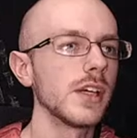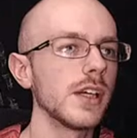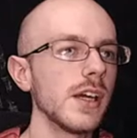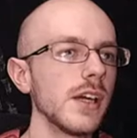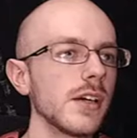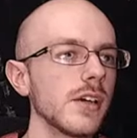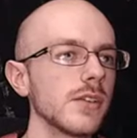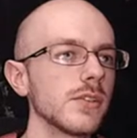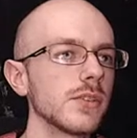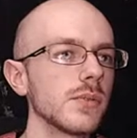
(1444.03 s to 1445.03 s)

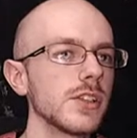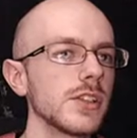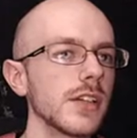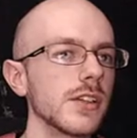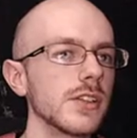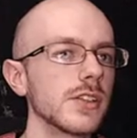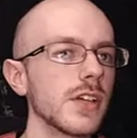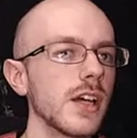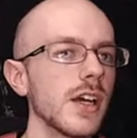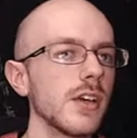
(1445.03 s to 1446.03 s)
can't, so we just take this,
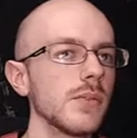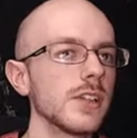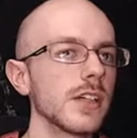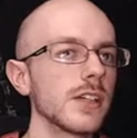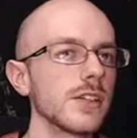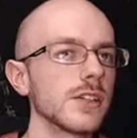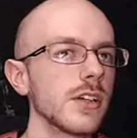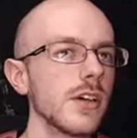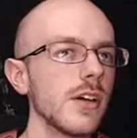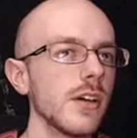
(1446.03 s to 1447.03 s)
and we take this.
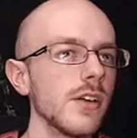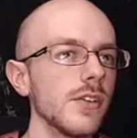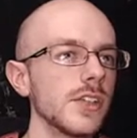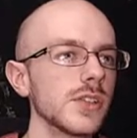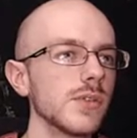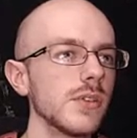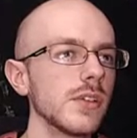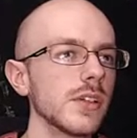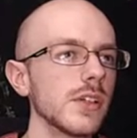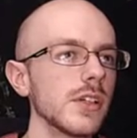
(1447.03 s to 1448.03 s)
This fool,
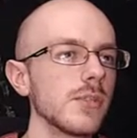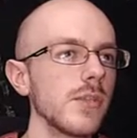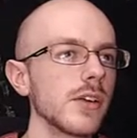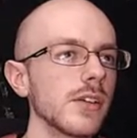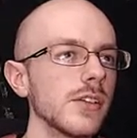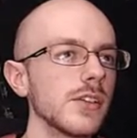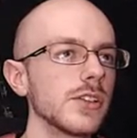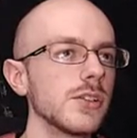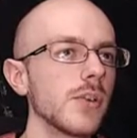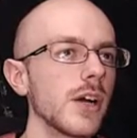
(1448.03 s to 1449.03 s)
he can come out and kill this
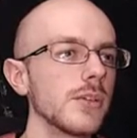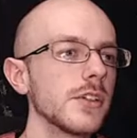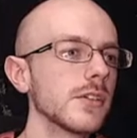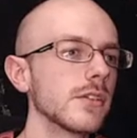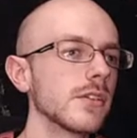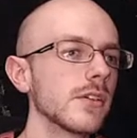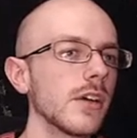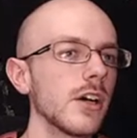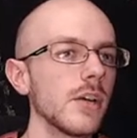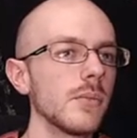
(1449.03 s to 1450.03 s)
dude, probably.
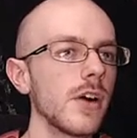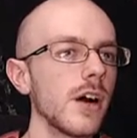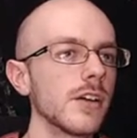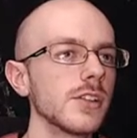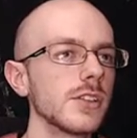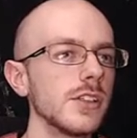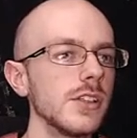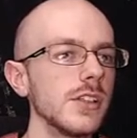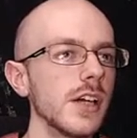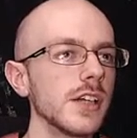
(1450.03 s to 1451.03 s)
Um, honestly,
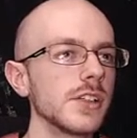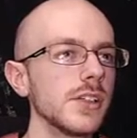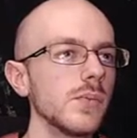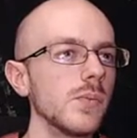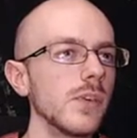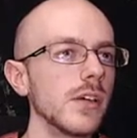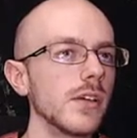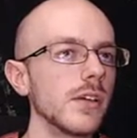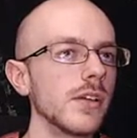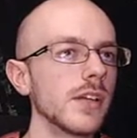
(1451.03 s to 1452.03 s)
yes, he
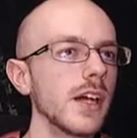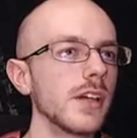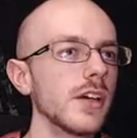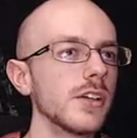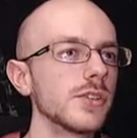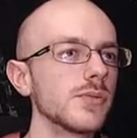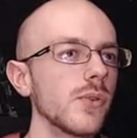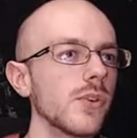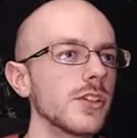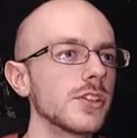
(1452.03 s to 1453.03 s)
will, and that does
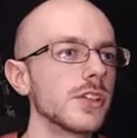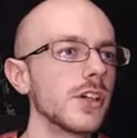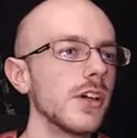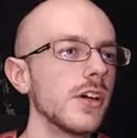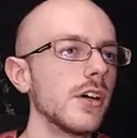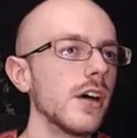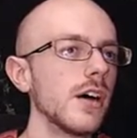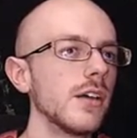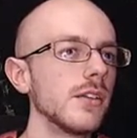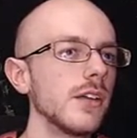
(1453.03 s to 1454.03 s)
force a
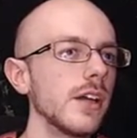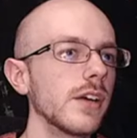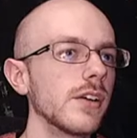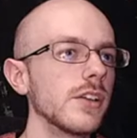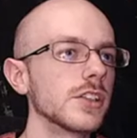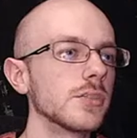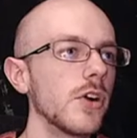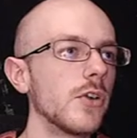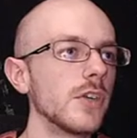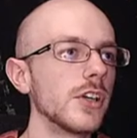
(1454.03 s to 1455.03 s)
hilarious
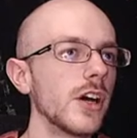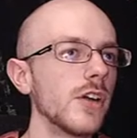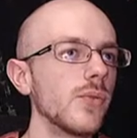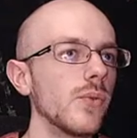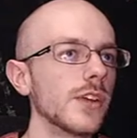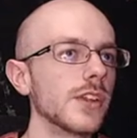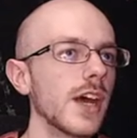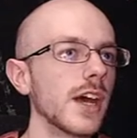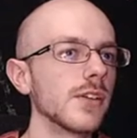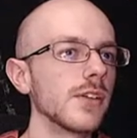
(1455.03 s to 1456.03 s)
moment of what the
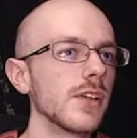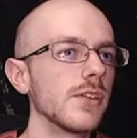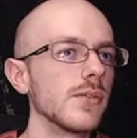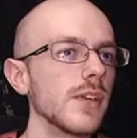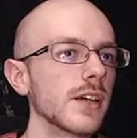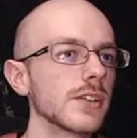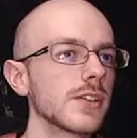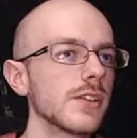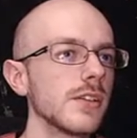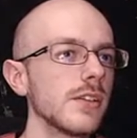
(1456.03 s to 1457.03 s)
heck do they do next.